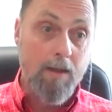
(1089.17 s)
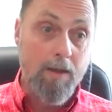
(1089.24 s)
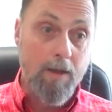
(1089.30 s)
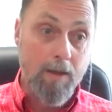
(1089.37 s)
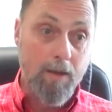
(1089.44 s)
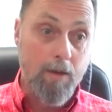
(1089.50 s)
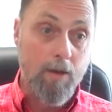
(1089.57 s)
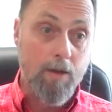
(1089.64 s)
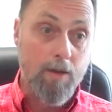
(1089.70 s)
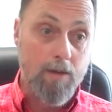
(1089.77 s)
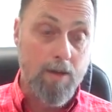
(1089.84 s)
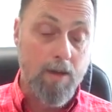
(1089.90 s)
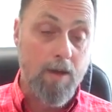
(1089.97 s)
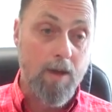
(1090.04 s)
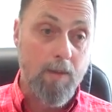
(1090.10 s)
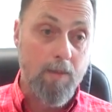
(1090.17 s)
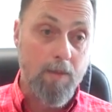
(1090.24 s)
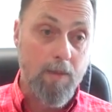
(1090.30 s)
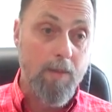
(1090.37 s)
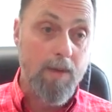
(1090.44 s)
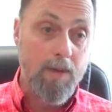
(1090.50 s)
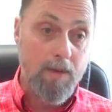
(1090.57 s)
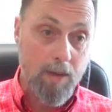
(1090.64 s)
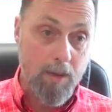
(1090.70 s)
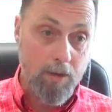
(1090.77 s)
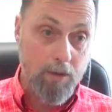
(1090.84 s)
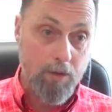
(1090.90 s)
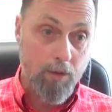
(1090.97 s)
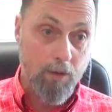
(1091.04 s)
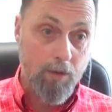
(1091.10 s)
then there is a
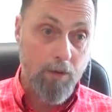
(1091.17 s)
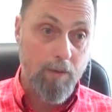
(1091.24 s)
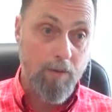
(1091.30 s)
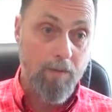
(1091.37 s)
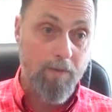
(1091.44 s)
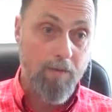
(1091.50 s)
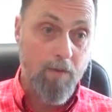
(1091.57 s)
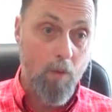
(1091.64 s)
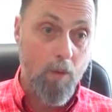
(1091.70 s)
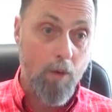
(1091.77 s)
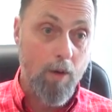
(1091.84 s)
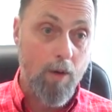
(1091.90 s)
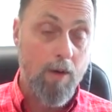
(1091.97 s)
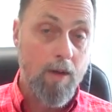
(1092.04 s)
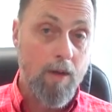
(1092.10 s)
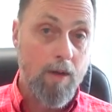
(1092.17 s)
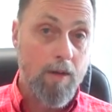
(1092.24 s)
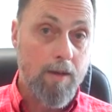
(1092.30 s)
potential for